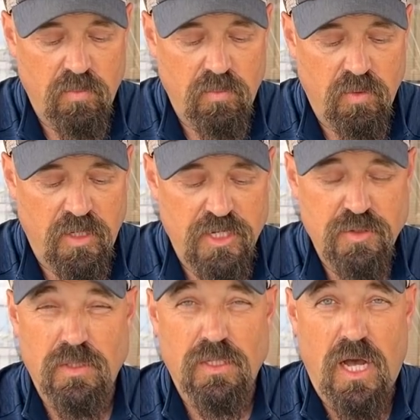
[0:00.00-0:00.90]
we're going to
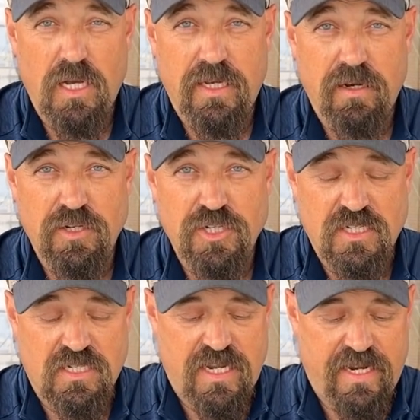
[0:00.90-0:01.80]
do a lock here in just
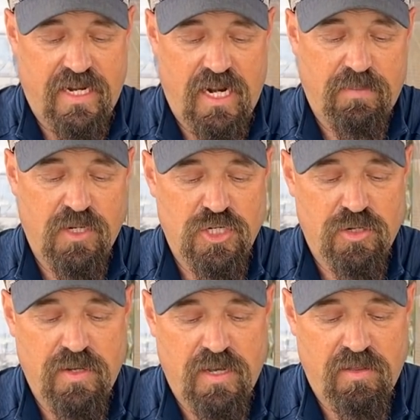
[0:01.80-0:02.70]
a second, and I'm going to show
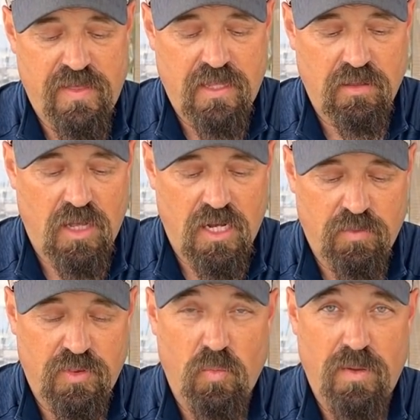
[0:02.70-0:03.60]
you how that lock
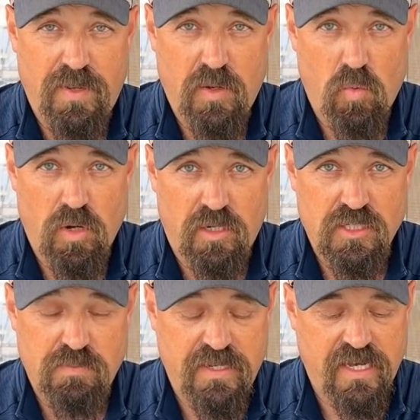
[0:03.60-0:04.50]
with the whipping
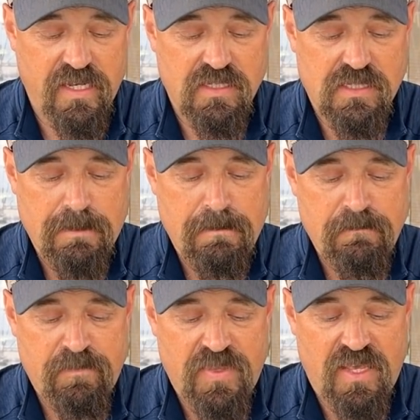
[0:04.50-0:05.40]
works, because
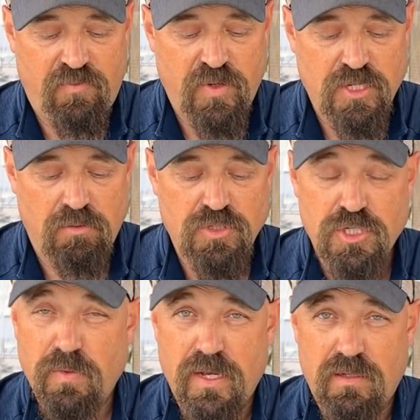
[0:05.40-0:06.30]
if we don't
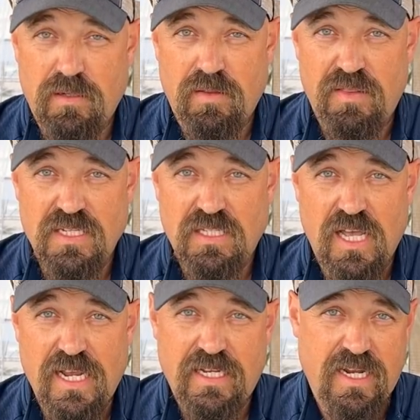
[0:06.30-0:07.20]
do it, this
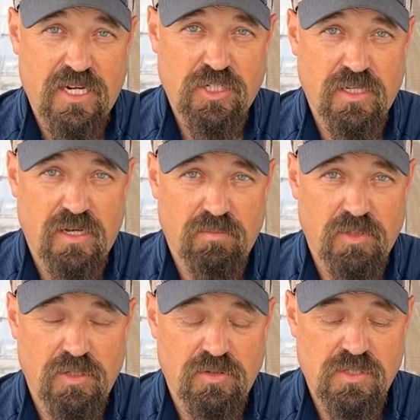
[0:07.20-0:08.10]
line can actually come
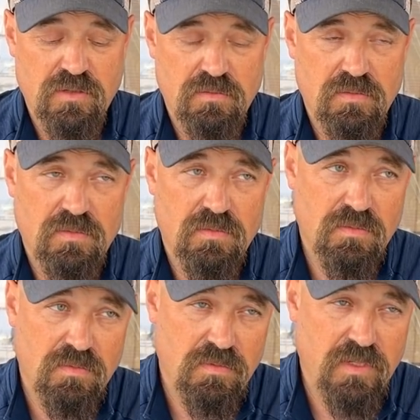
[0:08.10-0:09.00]
loose
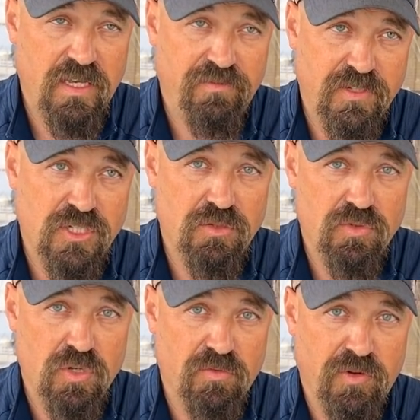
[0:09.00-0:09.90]
if it's
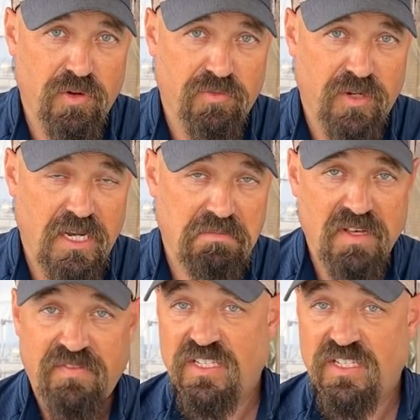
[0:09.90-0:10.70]
used over and over again. If it's